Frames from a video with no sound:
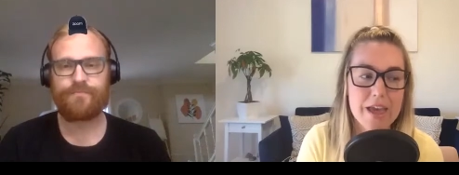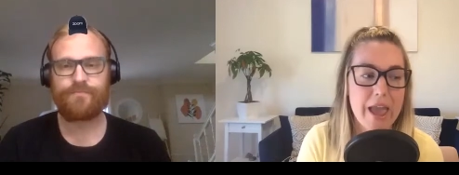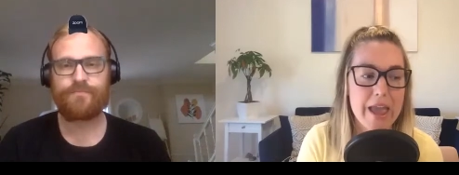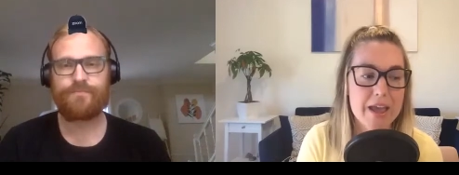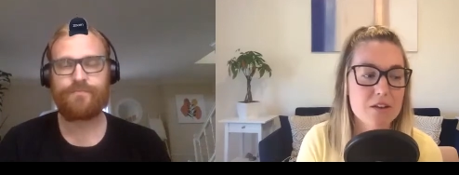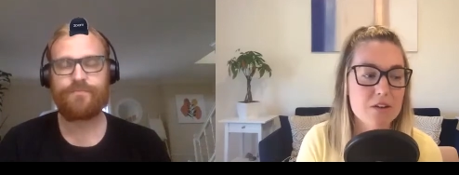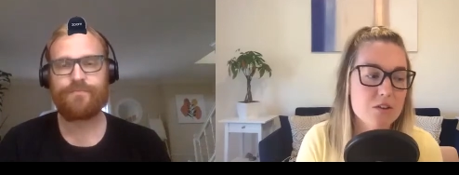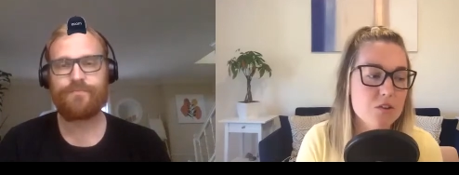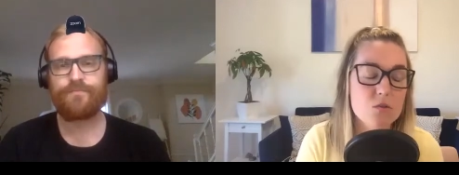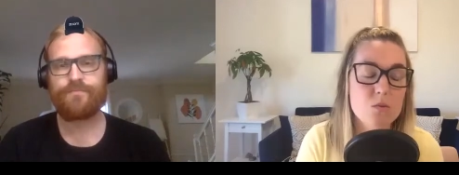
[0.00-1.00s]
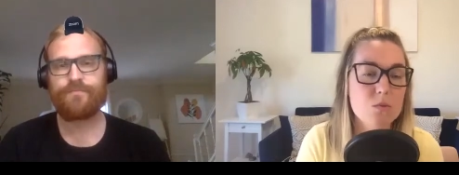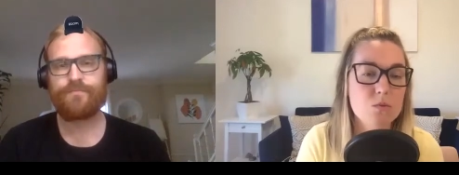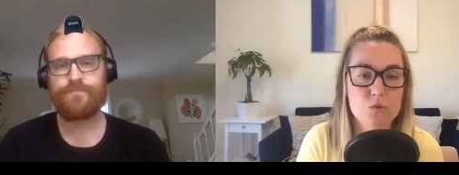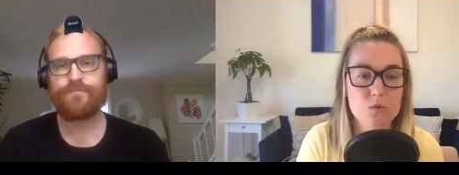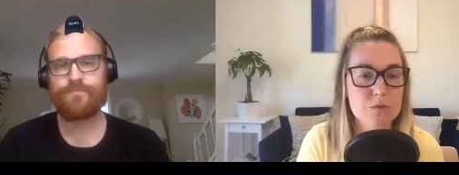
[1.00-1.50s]
Speaker 1: and you
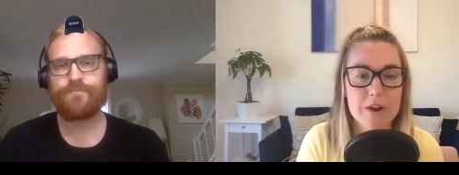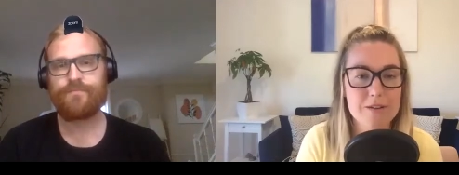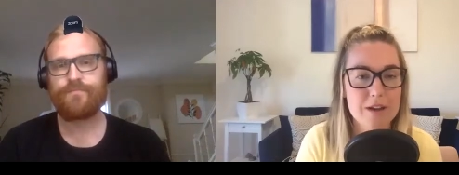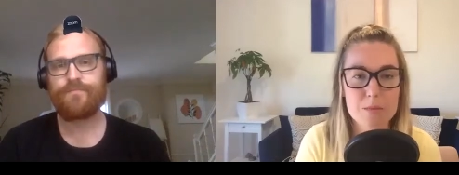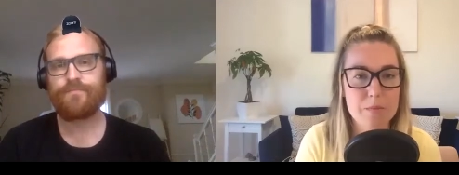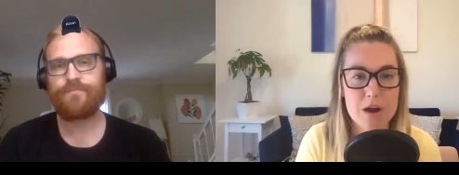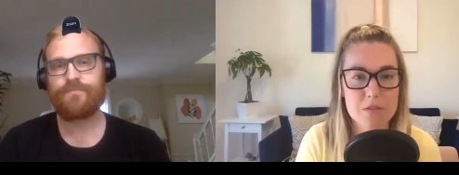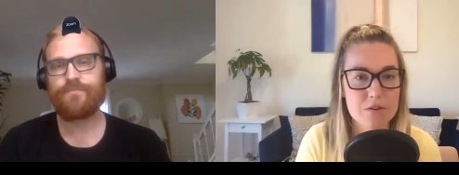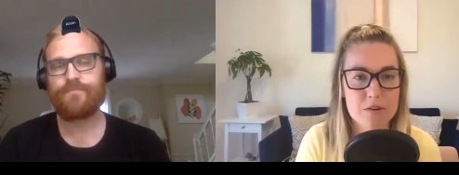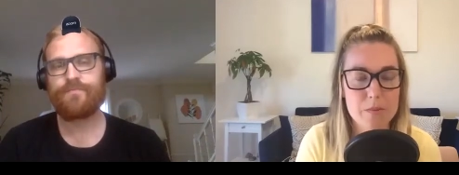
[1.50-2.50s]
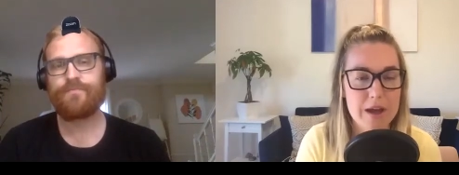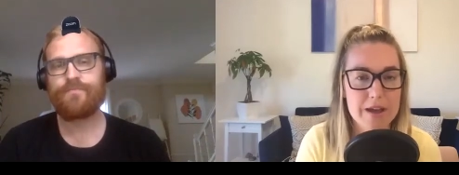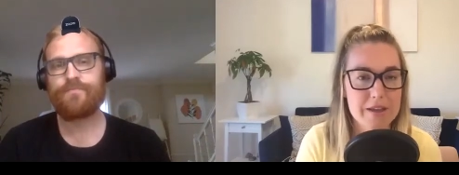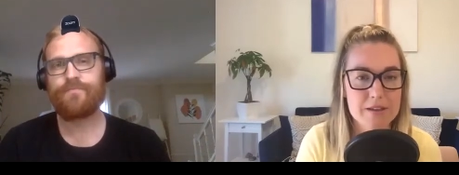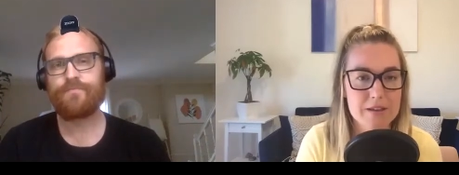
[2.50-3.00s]
truly are not bothered
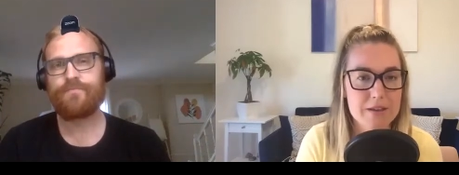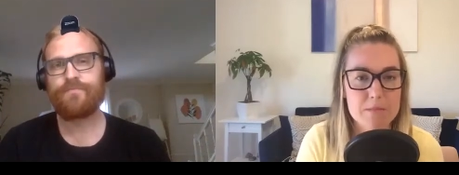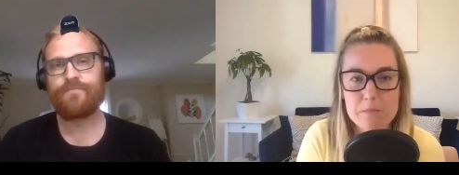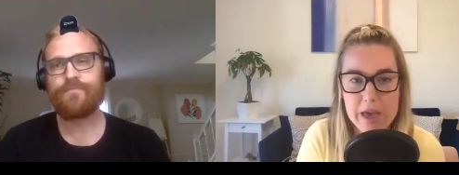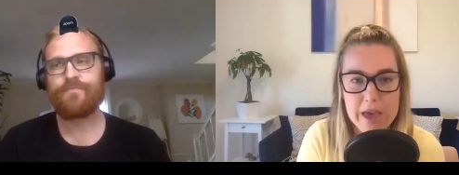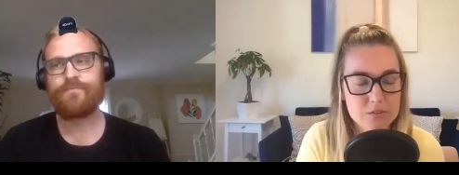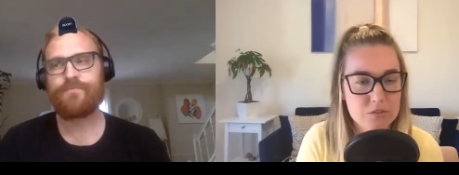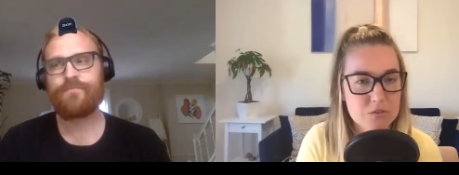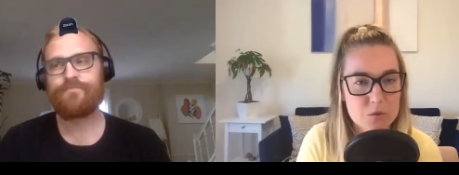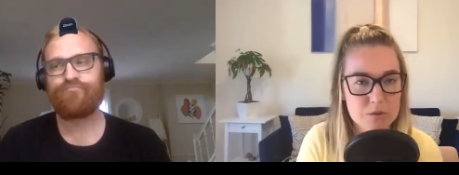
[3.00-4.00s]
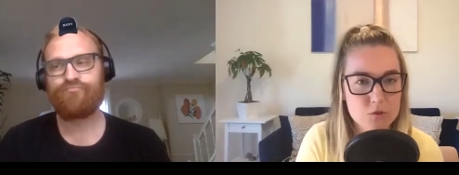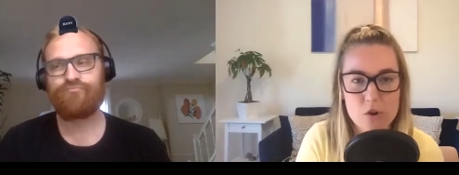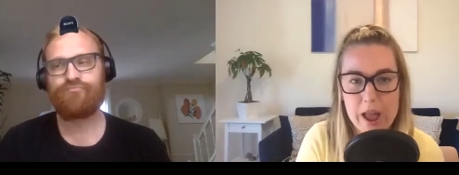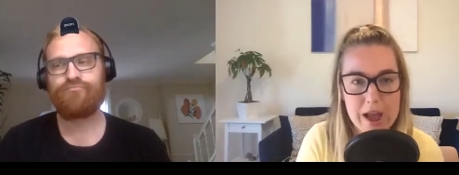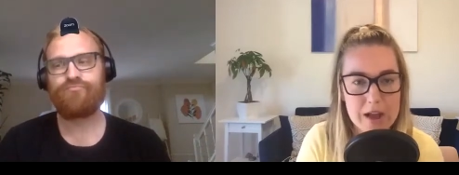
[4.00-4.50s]
by mess or
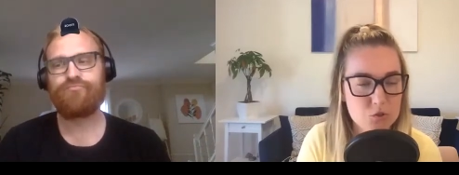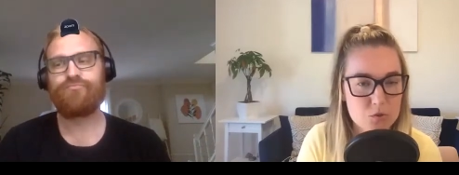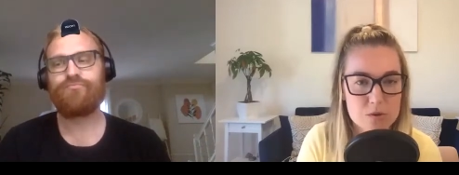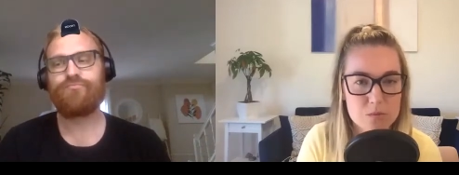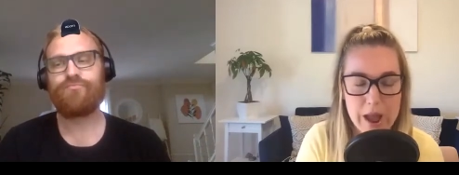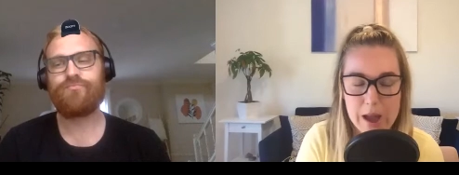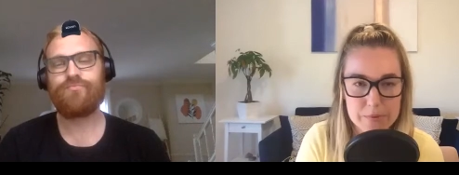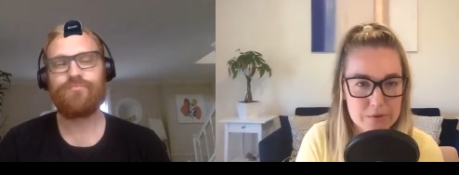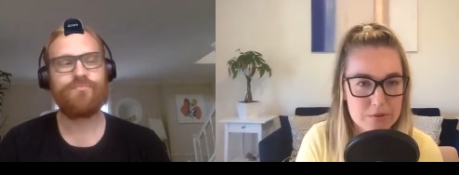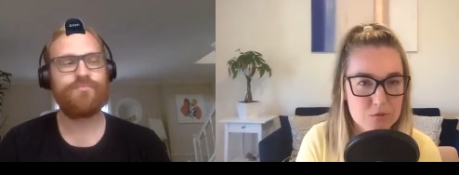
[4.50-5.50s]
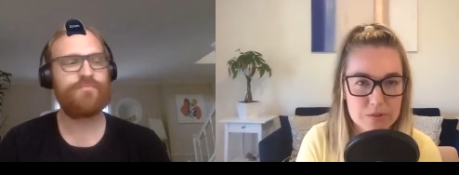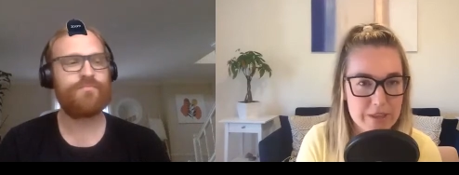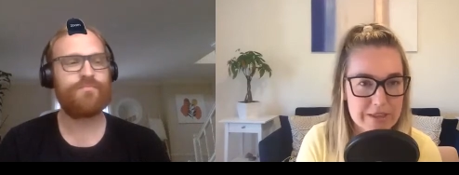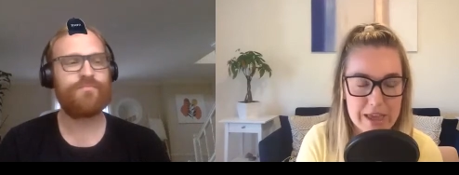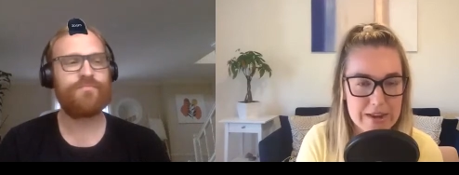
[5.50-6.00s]
trash or wrappers or
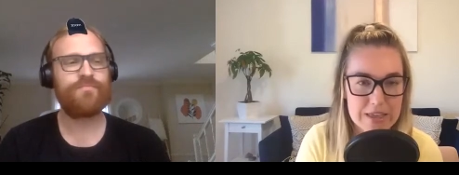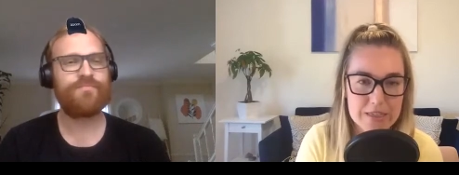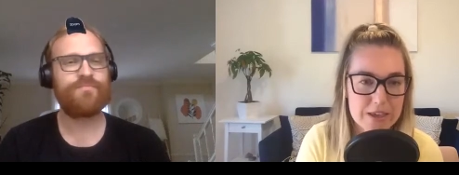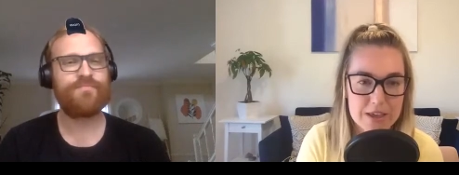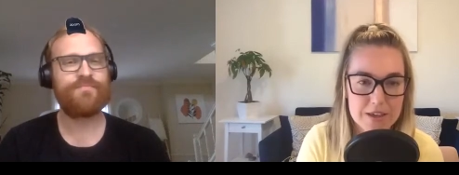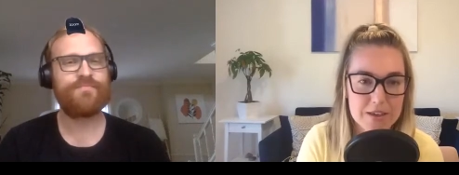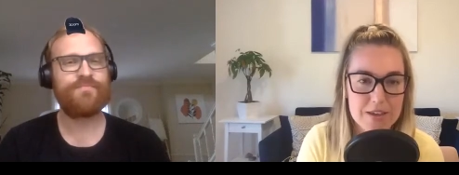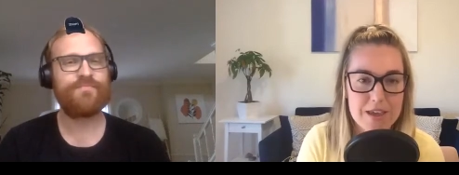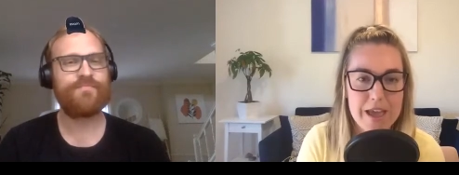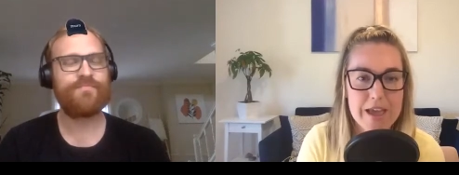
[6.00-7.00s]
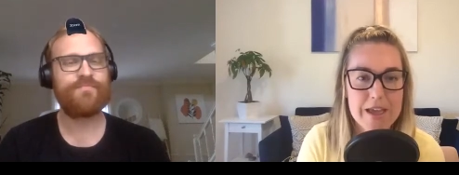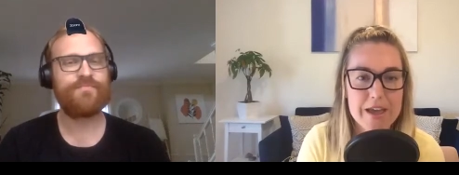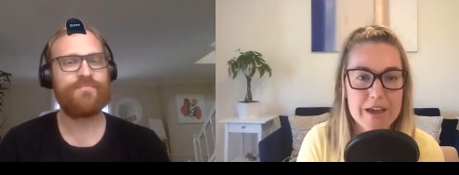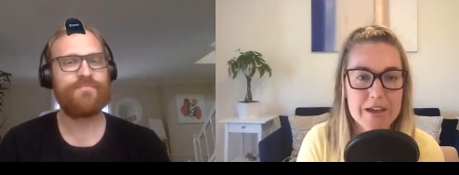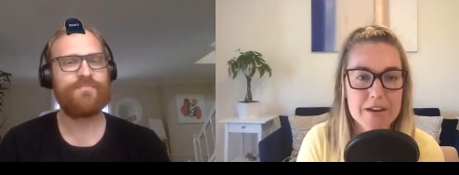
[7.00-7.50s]
like anything,
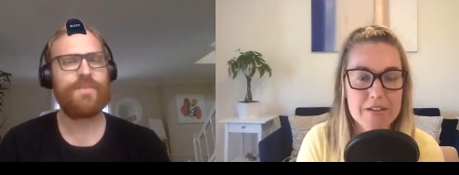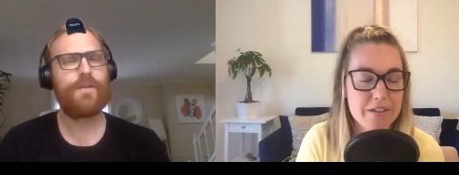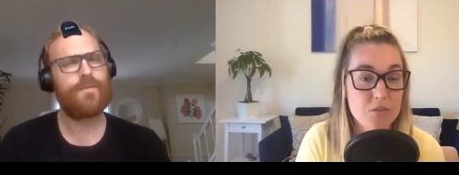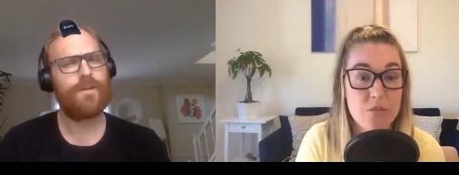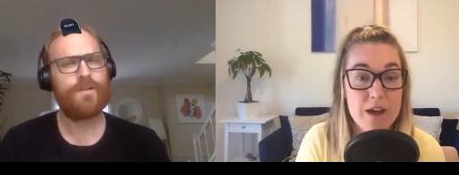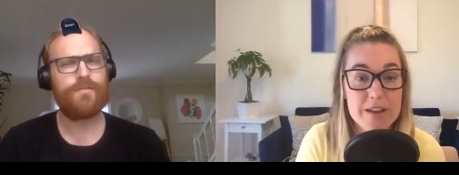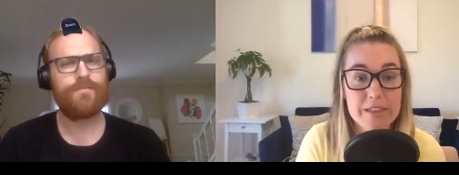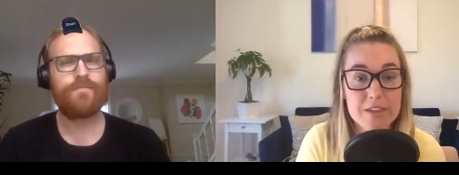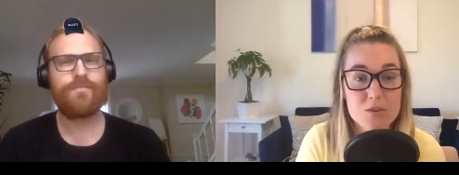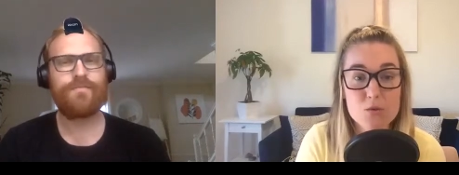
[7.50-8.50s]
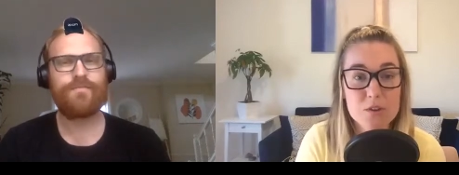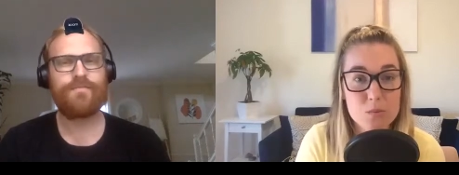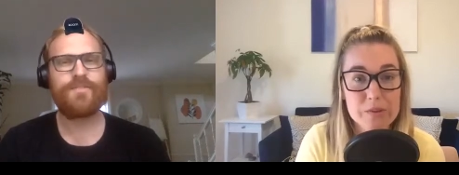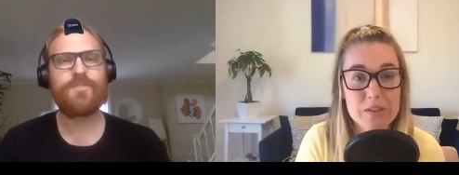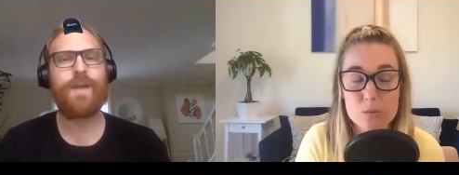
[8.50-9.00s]
and that's fine. Like you can
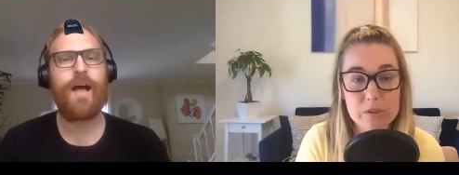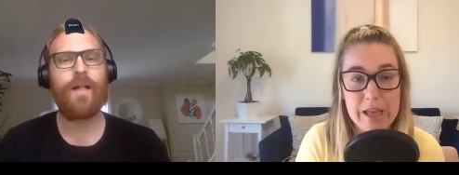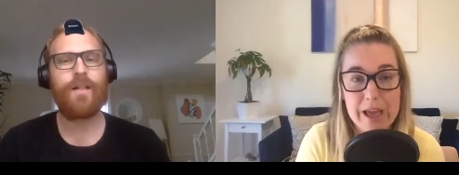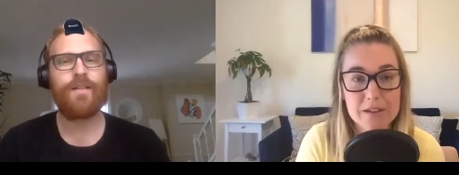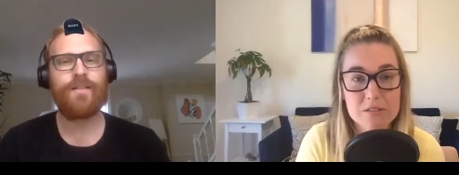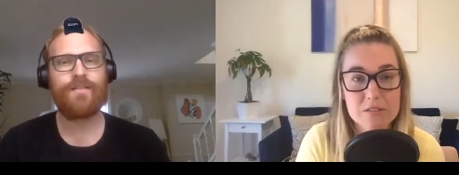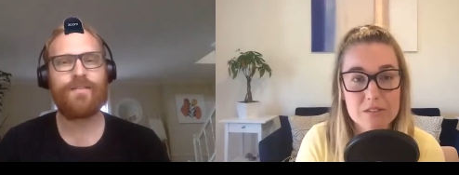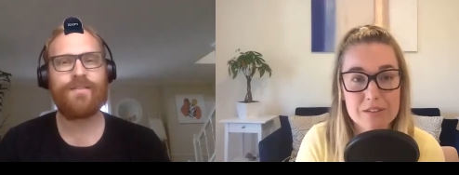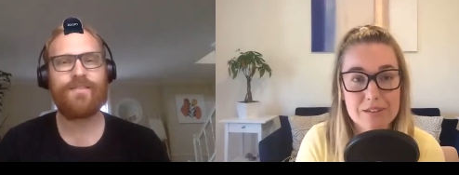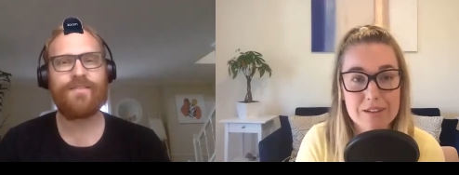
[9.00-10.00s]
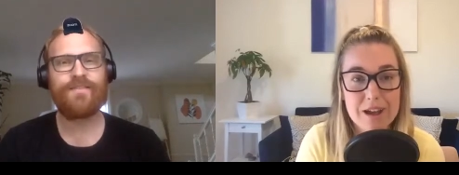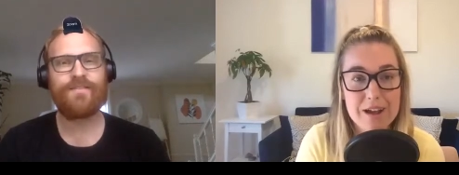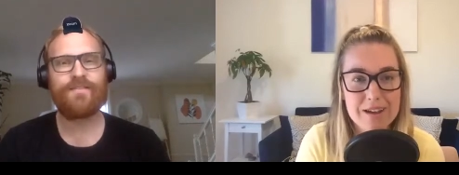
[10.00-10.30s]
really relax, smell.